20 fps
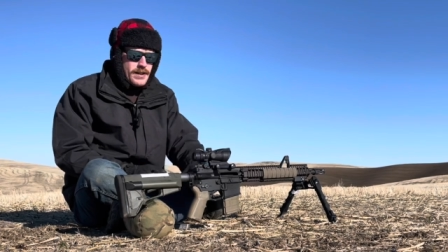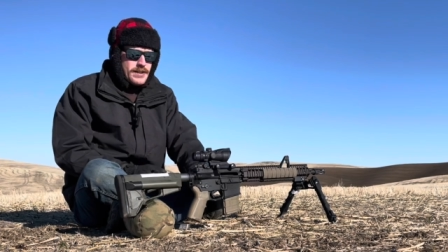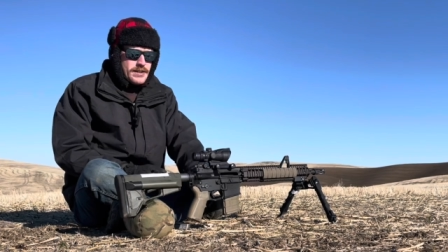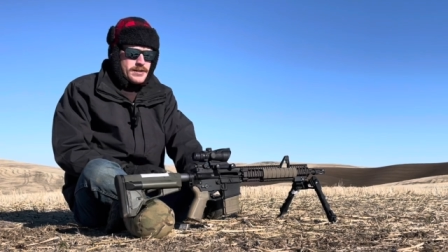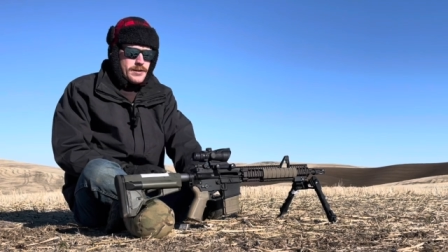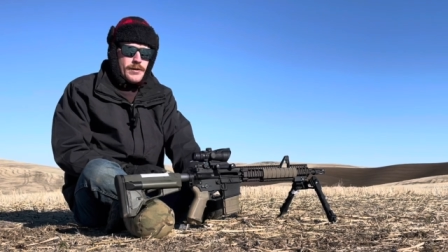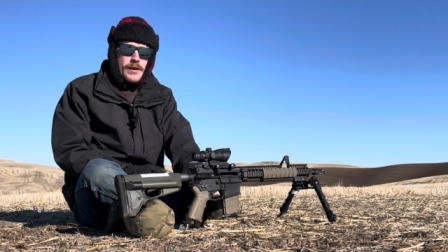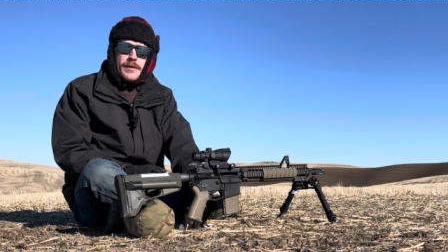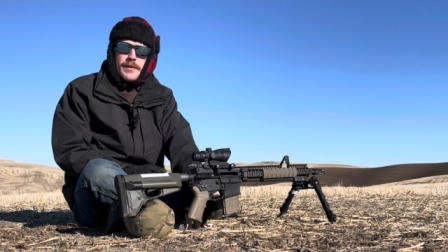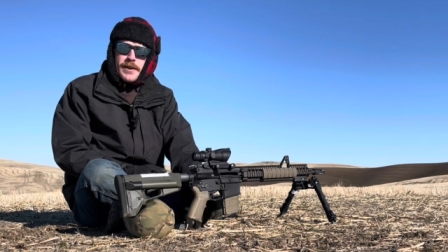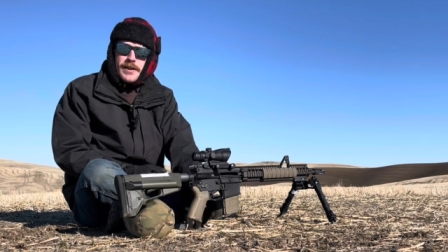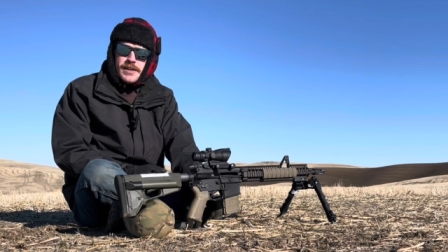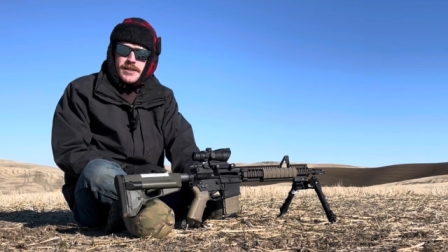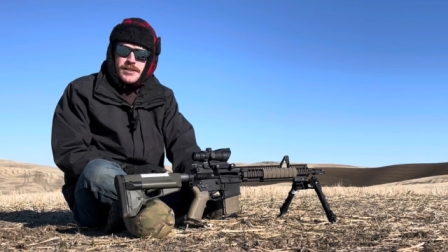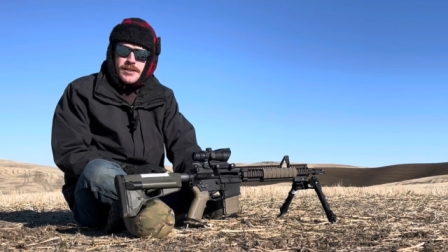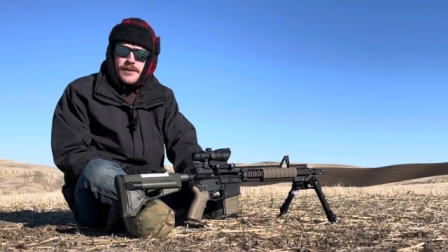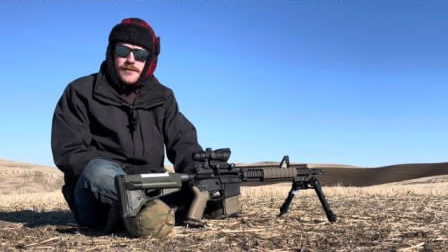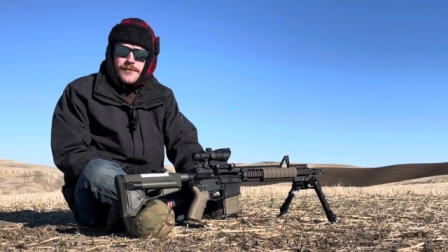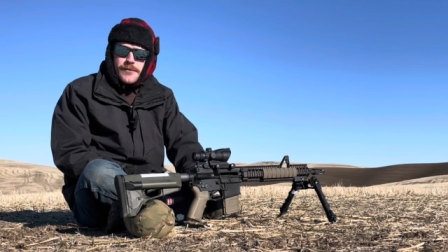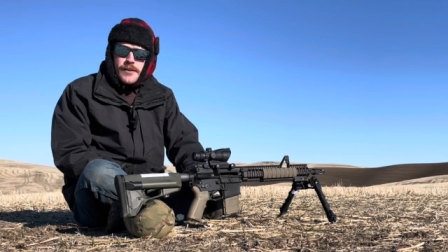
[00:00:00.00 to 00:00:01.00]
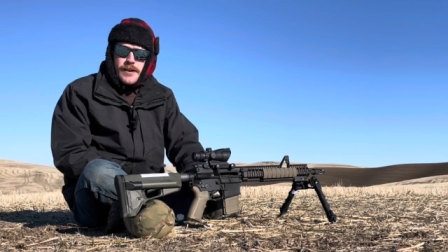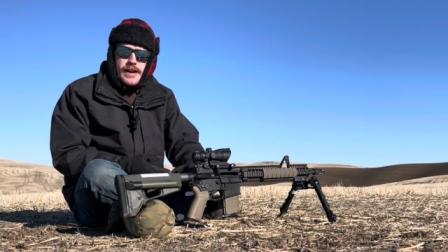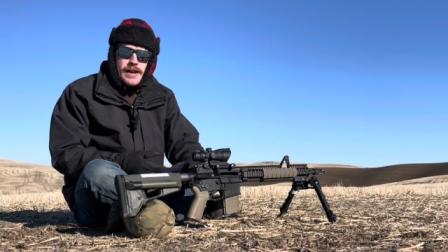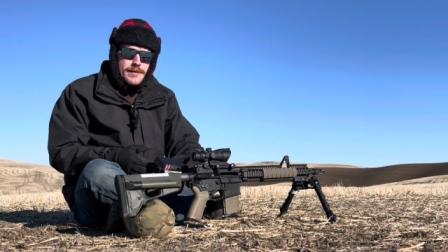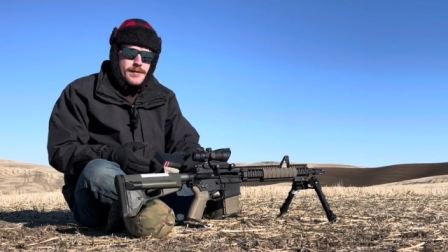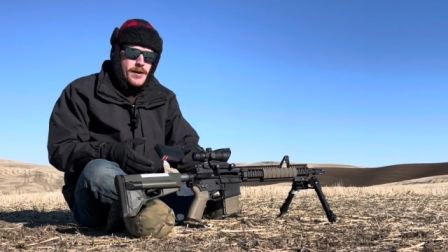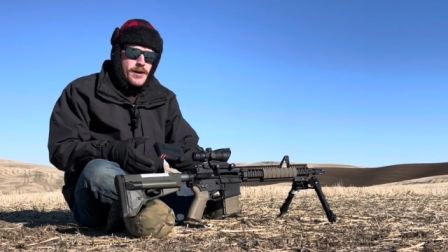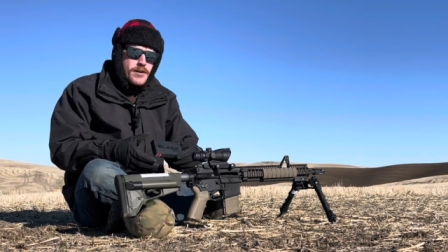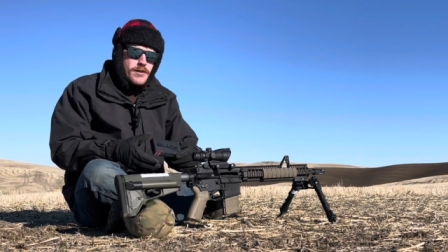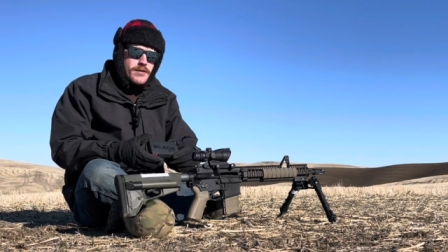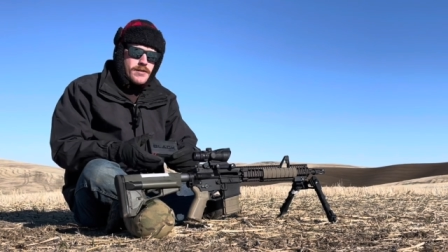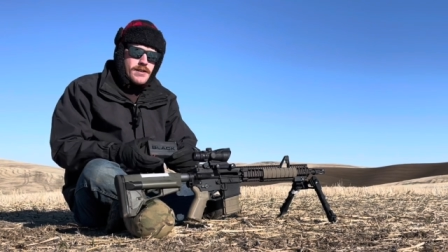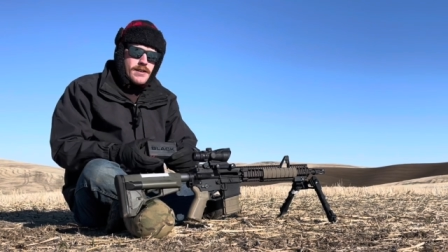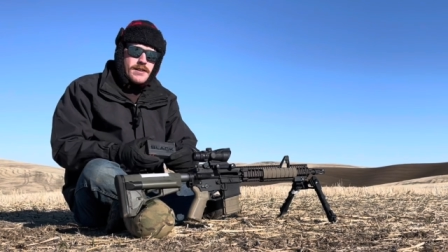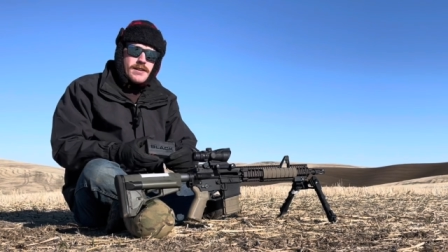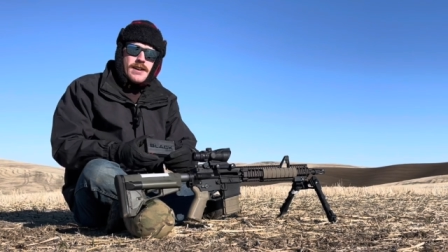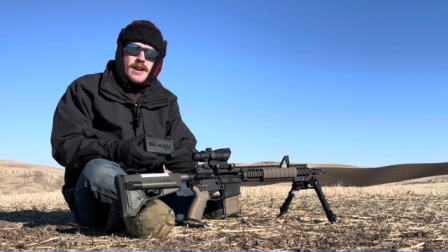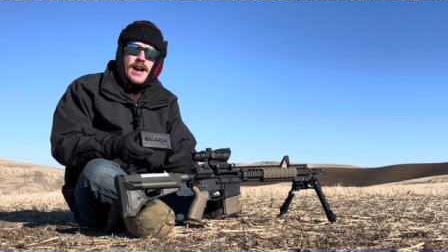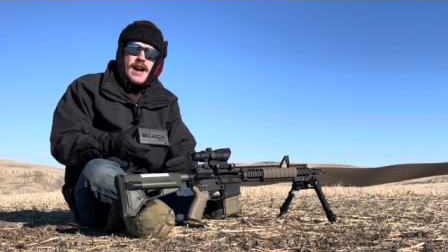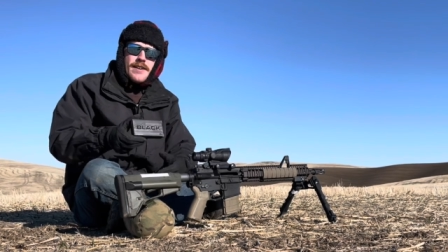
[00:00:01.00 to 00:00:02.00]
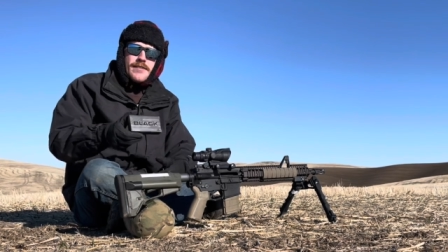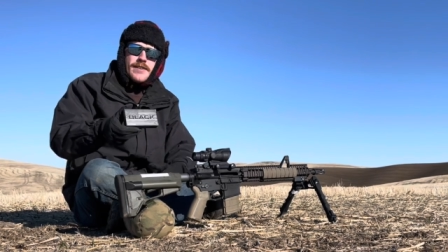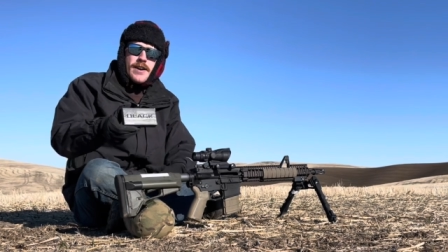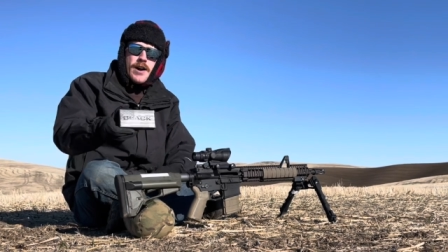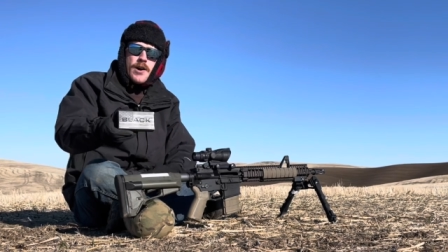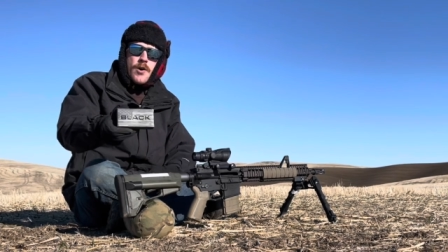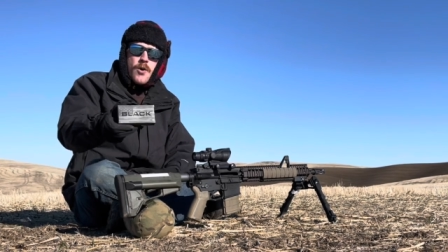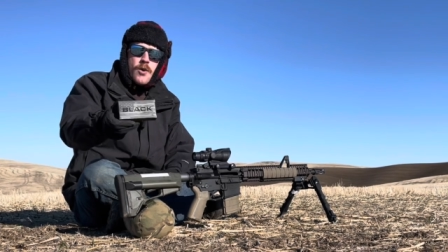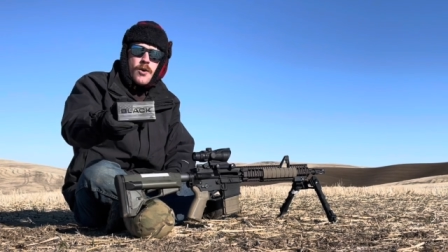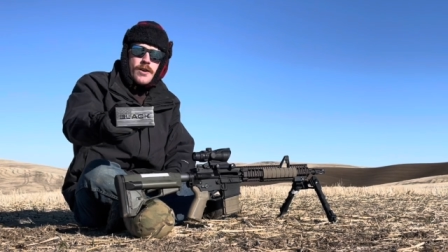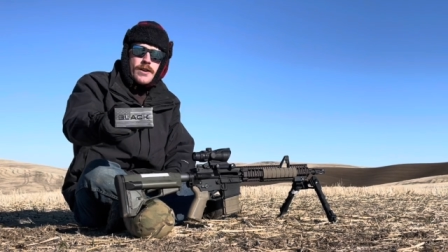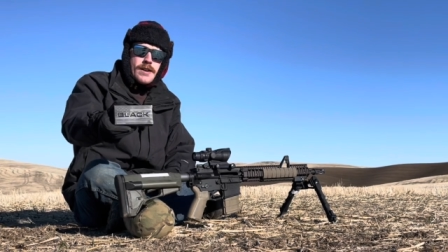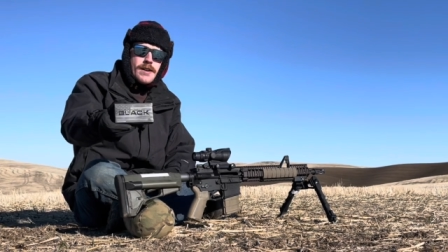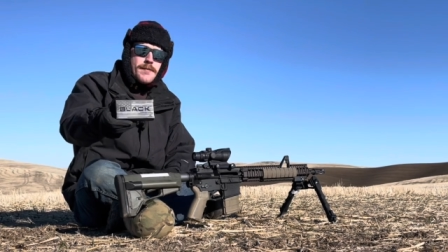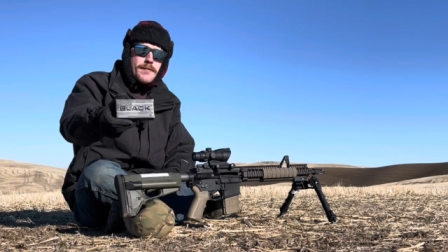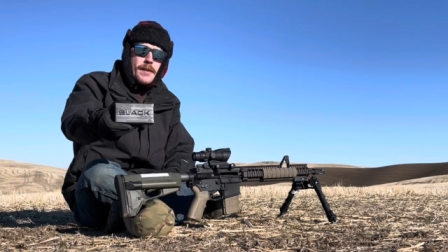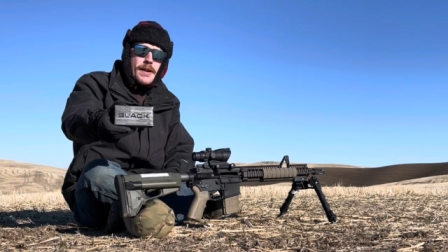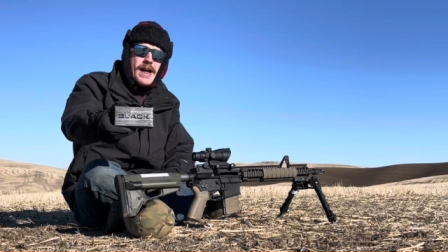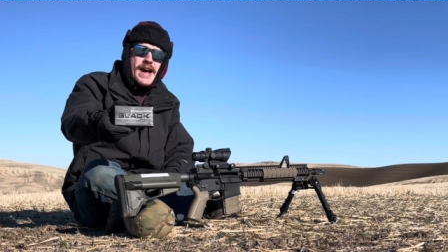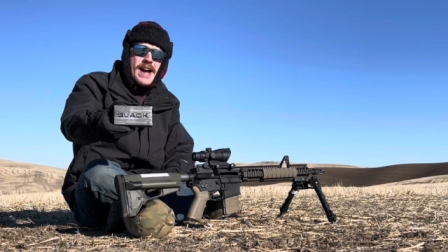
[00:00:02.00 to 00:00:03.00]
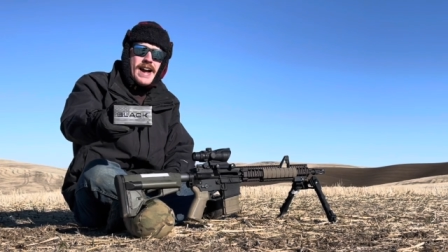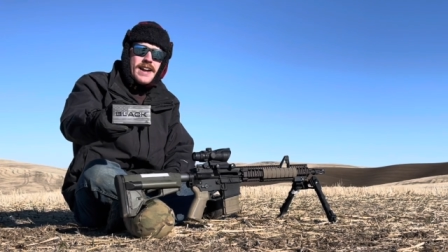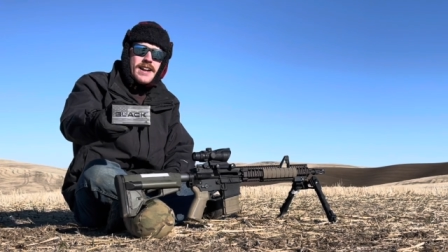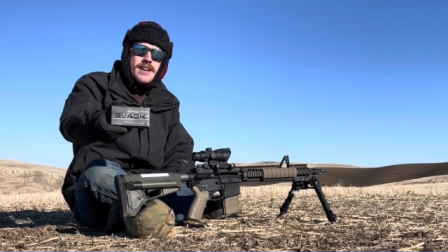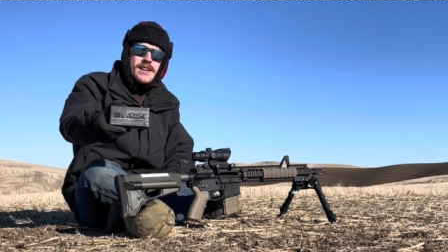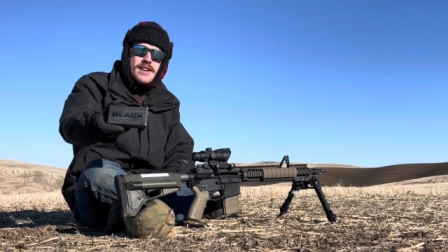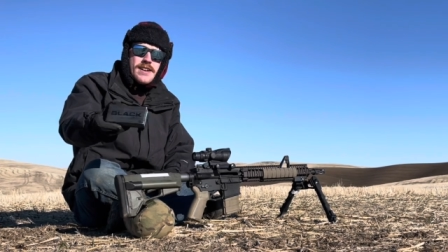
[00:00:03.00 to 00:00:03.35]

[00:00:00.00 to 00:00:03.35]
So what are we going to shoot for ammo? I've got Hornady Black,